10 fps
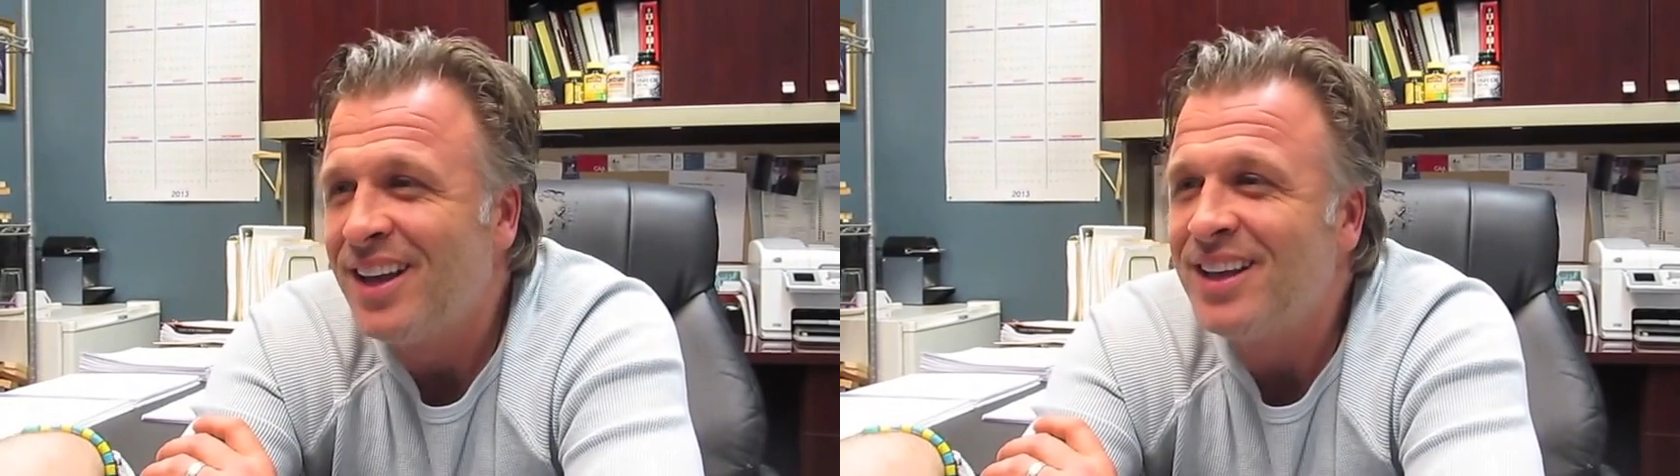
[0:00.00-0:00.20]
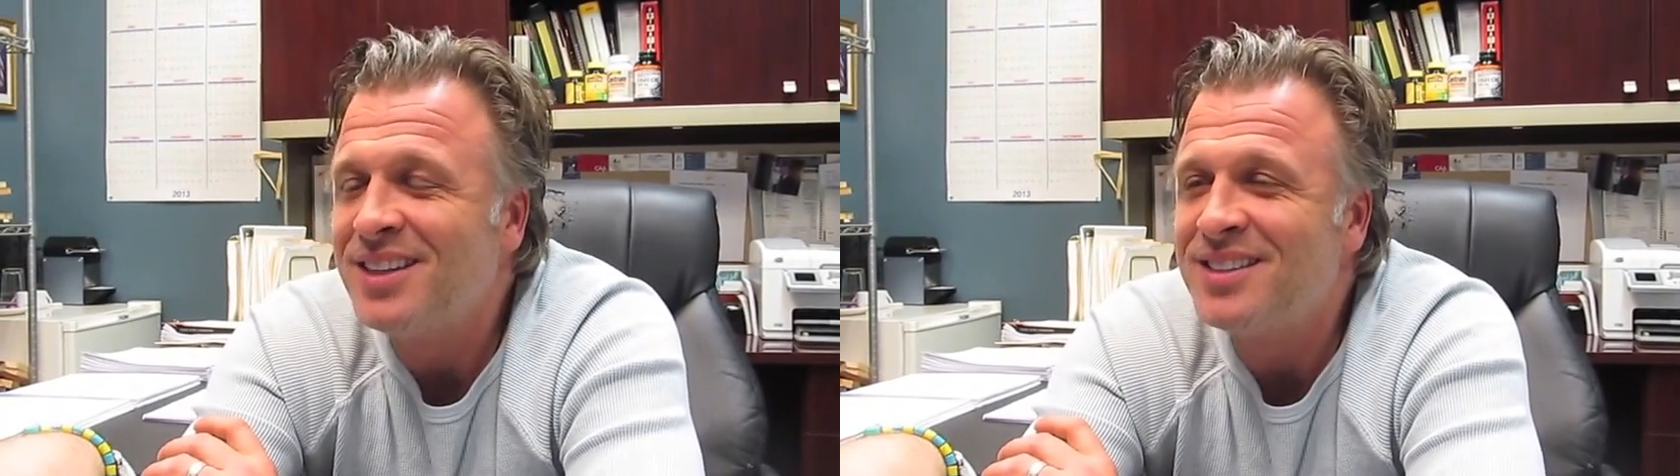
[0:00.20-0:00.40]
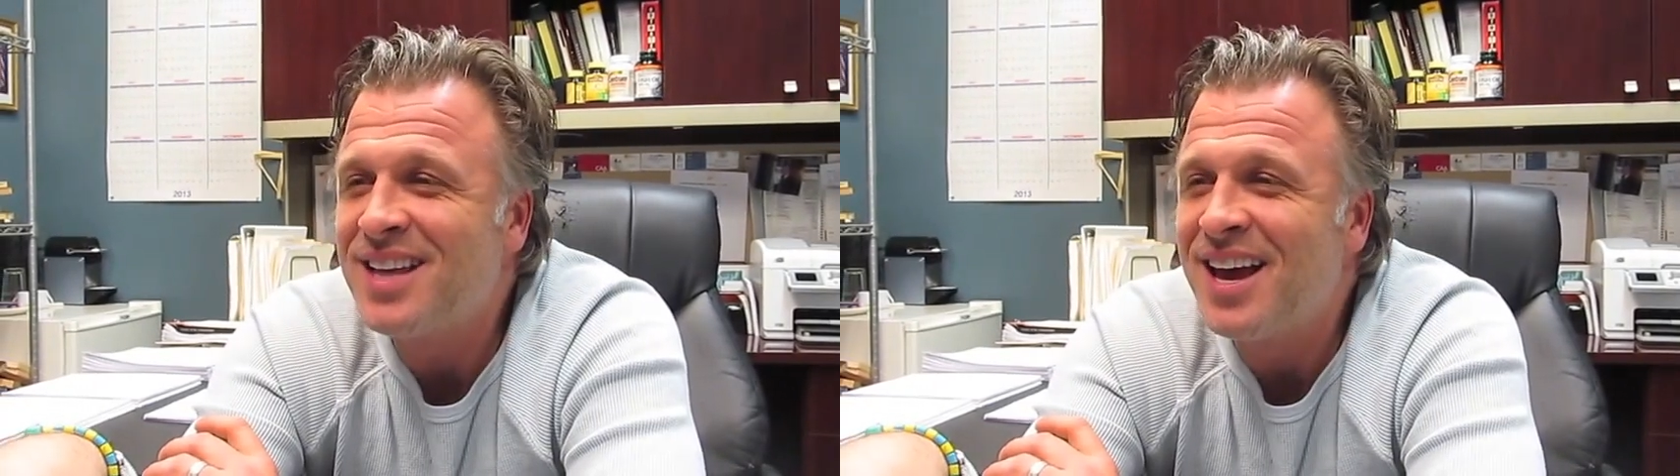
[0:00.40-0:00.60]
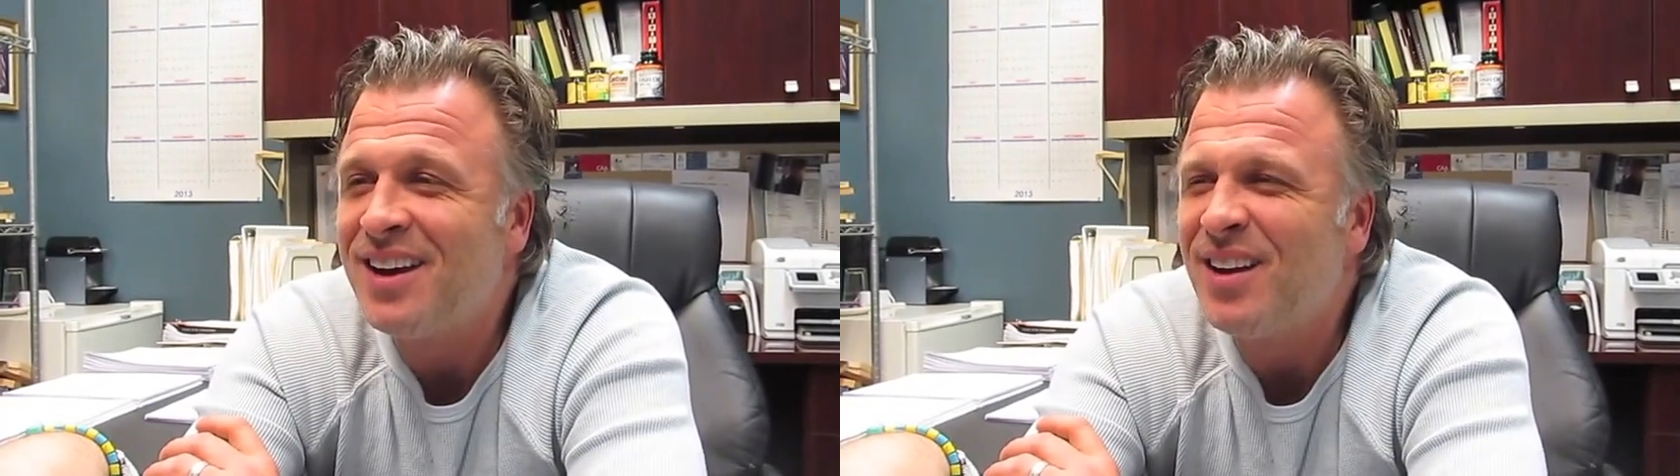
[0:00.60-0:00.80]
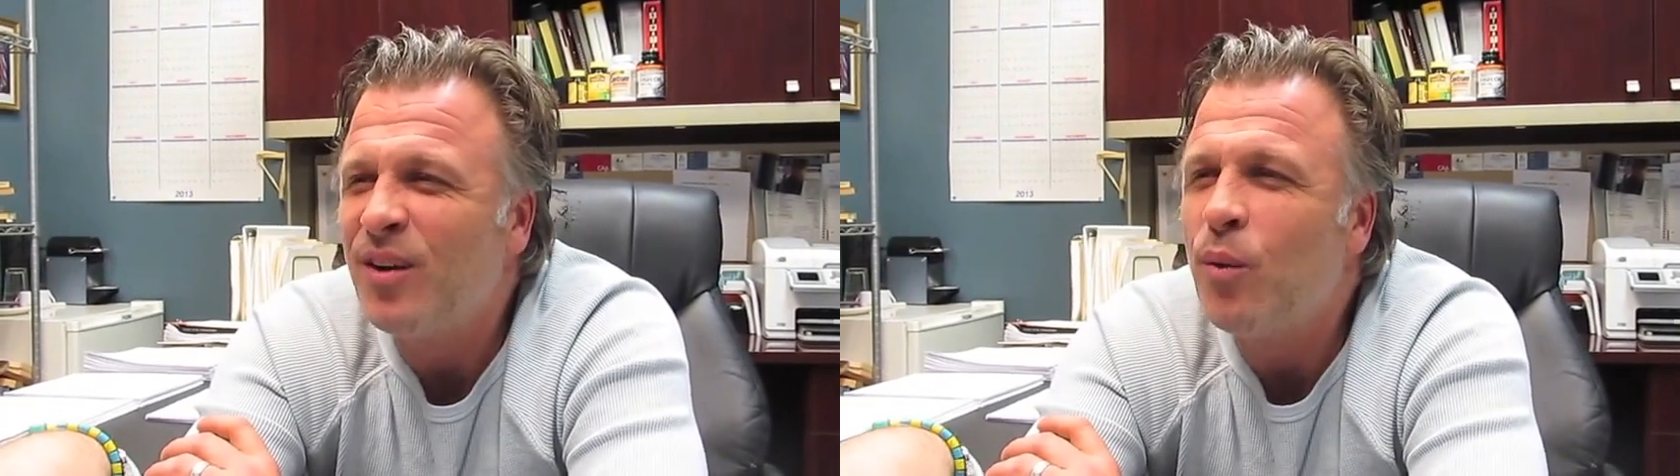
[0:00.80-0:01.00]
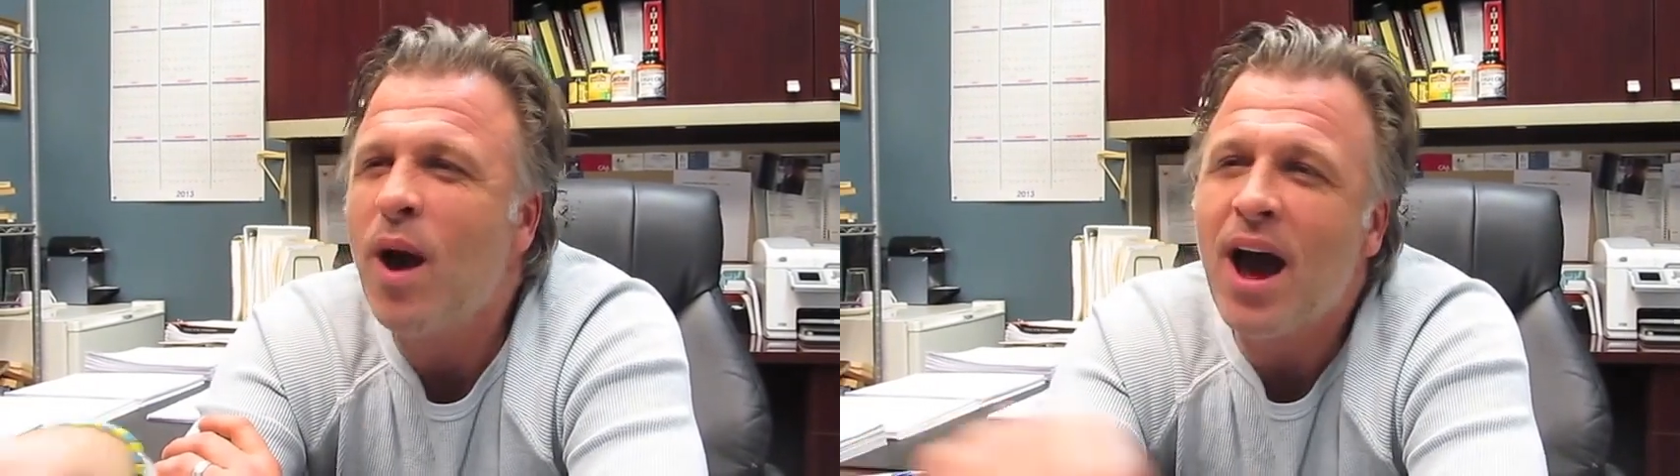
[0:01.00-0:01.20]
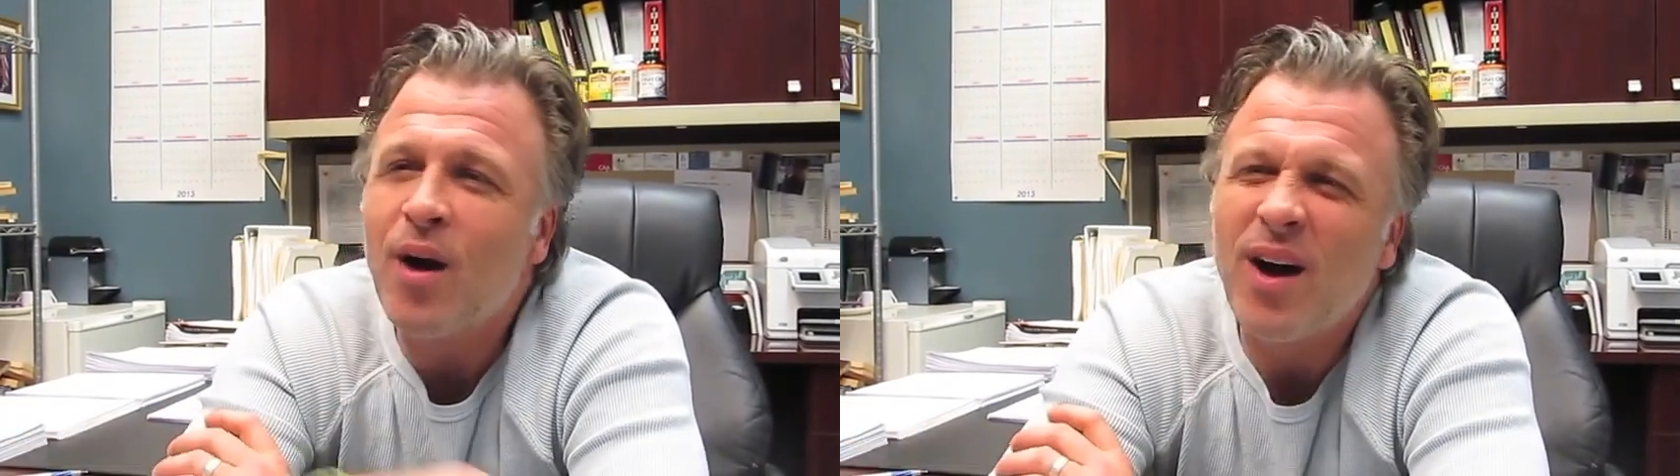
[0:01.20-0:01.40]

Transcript: is that wow